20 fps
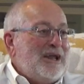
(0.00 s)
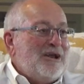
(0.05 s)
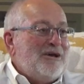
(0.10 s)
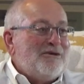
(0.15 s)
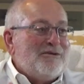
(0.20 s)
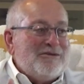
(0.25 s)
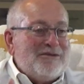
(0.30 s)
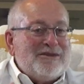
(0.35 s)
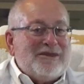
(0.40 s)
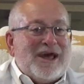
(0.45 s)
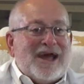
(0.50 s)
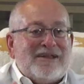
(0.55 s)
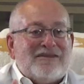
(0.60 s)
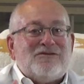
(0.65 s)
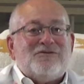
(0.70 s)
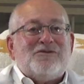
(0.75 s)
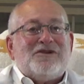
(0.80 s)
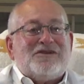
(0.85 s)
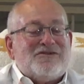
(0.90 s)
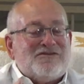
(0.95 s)
You know,
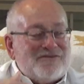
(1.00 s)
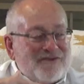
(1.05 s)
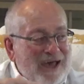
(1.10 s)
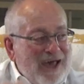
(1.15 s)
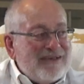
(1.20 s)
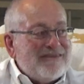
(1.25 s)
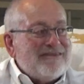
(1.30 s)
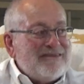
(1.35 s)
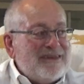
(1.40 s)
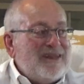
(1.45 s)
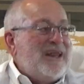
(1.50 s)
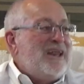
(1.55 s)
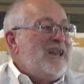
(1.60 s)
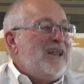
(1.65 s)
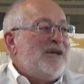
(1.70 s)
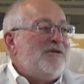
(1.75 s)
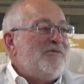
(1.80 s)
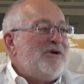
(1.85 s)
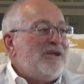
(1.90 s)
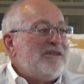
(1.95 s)
that's what's
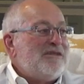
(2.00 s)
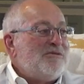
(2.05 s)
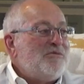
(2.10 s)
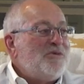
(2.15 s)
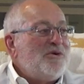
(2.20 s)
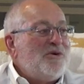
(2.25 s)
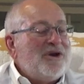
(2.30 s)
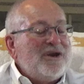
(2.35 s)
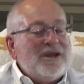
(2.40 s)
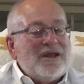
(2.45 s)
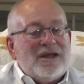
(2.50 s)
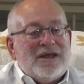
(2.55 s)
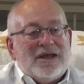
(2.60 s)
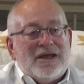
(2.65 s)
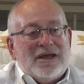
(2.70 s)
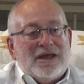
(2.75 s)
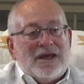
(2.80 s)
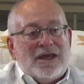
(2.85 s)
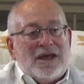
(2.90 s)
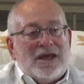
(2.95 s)
fascinating about the port.
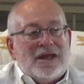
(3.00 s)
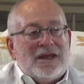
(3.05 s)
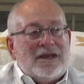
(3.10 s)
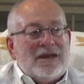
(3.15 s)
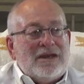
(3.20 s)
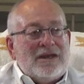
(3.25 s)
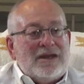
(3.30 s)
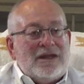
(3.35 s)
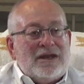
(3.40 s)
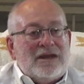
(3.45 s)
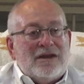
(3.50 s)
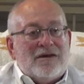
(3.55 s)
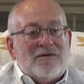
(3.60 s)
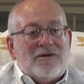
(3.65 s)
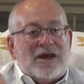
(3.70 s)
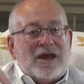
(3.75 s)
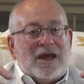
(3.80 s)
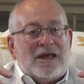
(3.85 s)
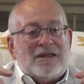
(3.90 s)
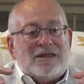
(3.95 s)
And, you
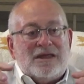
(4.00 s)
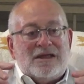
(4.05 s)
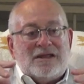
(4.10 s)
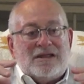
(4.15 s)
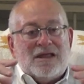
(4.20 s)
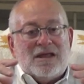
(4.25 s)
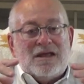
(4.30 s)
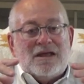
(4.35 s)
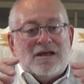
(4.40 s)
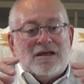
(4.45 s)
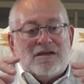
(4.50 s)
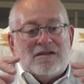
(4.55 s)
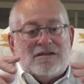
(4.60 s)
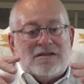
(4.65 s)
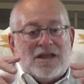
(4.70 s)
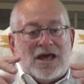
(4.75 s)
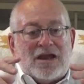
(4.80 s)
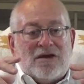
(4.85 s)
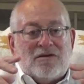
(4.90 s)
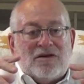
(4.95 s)
know, I, I think
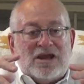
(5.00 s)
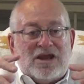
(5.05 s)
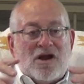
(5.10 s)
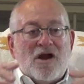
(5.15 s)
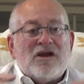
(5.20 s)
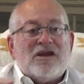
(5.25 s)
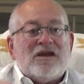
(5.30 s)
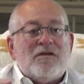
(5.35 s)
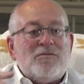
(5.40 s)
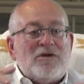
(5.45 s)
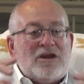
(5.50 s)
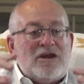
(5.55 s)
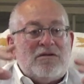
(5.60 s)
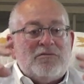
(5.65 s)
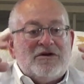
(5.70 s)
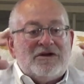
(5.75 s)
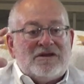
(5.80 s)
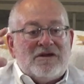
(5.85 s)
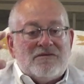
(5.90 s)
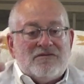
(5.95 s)
not only our
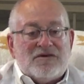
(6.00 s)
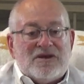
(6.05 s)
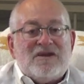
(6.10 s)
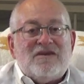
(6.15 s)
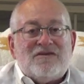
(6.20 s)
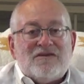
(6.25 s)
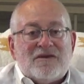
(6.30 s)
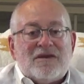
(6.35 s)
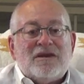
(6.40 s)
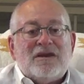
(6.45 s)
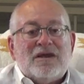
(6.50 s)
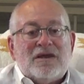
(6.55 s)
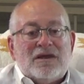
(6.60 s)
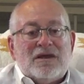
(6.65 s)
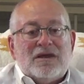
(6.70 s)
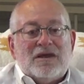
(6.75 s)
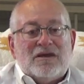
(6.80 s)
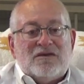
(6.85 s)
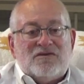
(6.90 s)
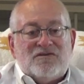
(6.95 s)
community, but the region
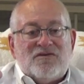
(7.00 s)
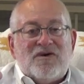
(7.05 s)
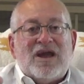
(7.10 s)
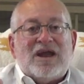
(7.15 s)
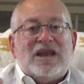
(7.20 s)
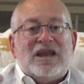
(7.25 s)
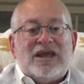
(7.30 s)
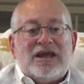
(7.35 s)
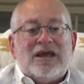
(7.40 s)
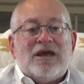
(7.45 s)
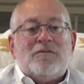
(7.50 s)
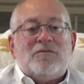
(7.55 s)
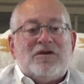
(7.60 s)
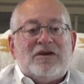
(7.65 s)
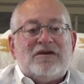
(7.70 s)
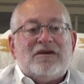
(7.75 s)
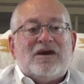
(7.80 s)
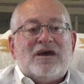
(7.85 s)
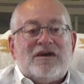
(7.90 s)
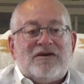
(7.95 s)
is finally
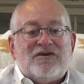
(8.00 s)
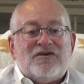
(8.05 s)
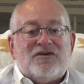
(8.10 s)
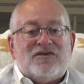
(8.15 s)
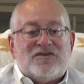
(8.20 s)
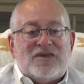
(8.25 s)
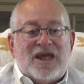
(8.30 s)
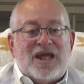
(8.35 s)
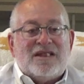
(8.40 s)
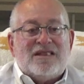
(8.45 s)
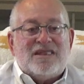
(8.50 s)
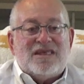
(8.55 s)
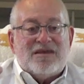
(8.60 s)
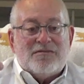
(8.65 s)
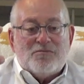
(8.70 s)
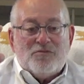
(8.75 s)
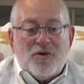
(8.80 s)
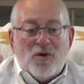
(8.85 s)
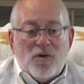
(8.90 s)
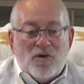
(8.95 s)
coming to
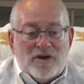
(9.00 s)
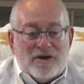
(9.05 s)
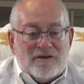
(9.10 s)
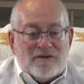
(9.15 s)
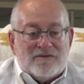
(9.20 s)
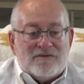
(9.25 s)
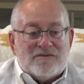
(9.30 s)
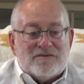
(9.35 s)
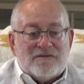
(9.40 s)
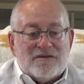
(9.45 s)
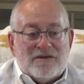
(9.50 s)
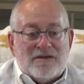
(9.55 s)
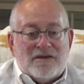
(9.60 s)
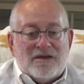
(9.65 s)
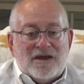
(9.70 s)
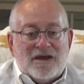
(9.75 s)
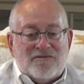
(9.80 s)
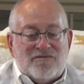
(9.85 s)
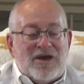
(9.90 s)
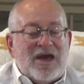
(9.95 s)
understand the importance
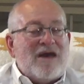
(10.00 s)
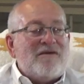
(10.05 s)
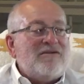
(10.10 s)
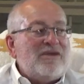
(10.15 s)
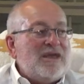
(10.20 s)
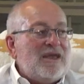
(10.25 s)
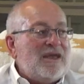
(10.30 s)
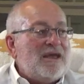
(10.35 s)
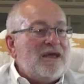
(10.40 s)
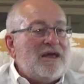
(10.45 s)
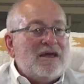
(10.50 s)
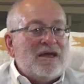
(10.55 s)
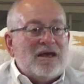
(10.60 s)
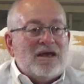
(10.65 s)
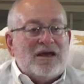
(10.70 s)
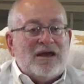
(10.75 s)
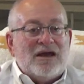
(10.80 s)
of having